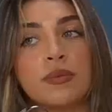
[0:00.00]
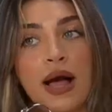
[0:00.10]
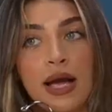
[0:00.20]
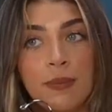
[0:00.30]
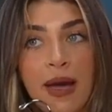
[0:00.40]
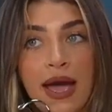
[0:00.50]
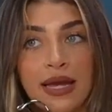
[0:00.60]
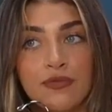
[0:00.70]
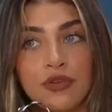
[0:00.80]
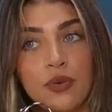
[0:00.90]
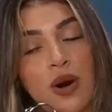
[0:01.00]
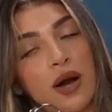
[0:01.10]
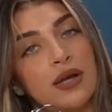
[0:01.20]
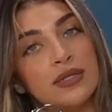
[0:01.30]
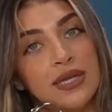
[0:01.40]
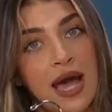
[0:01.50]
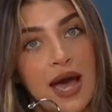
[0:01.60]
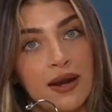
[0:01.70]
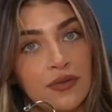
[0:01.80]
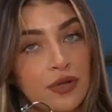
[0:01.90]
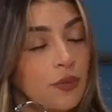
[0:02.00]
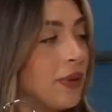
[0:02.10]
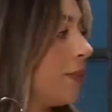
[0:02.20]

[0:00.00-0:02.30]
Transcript: black bag if you want to add a little bit